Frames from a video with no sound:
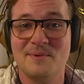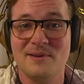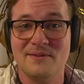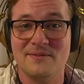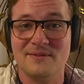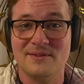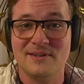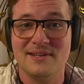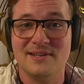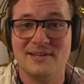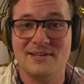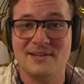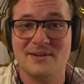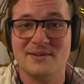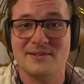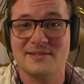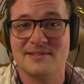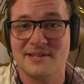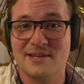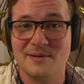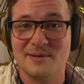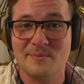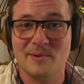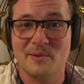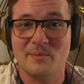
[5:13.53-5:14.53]
if you need to go to
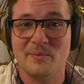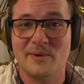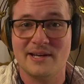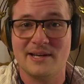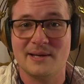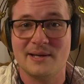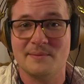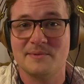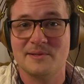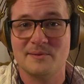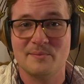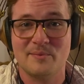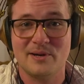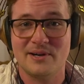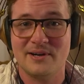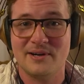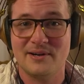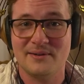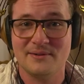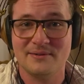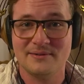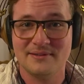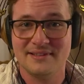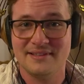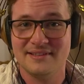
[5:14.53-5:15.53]
sleep and wake up
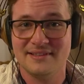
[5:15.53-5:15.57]
tomorrow,